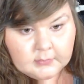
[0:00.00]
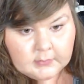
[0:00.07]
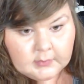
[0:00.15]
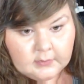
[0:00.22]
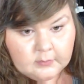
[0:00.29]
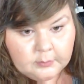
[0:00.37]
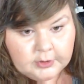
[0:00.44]

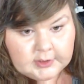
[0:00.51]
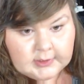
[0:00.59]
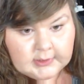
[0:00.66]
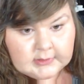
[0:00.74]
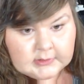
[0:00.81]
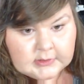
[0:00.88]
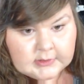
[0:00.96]
is pretty
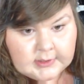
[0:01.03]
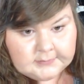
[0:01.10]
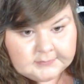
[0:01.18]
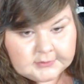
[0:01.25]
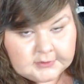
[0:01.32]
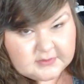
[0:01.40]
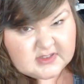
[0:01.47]
large again.
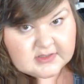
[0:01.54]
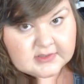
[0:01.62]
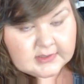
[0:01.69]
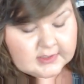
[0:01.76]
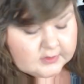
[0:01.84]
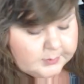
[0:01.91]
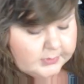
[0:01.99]
Obviously it's a
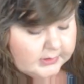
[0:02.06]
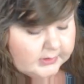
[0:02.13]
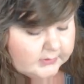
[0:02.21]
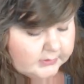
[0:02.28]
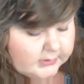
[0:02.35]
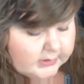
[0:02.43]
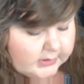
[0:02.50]
large bead, so
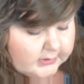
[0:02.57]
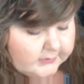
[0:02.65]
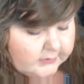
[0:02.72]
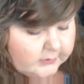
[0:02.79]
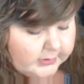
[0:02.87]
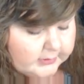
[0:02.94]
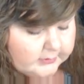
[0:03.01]
you kind of
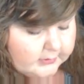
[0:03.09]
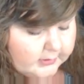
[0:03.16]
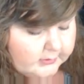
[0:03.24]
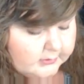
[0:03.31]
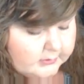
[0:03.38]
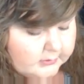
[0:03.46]
expect that.